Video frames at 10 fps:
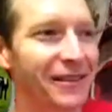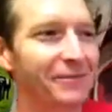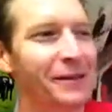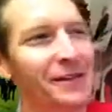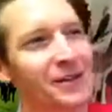
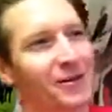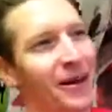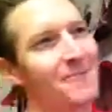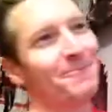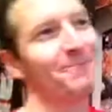piece of
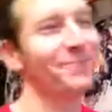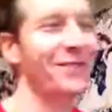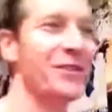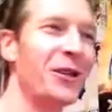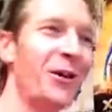crap.
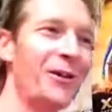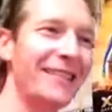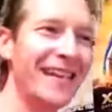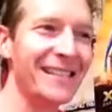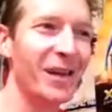So he
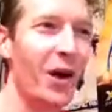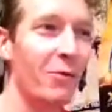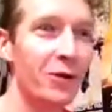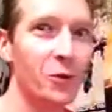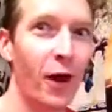takes it home,
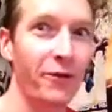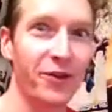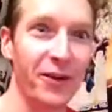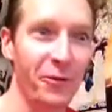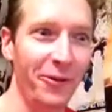and his wife's
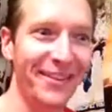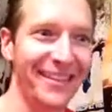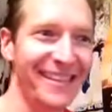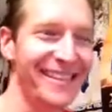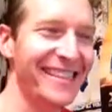like, "What is
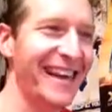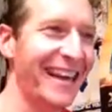this thing?"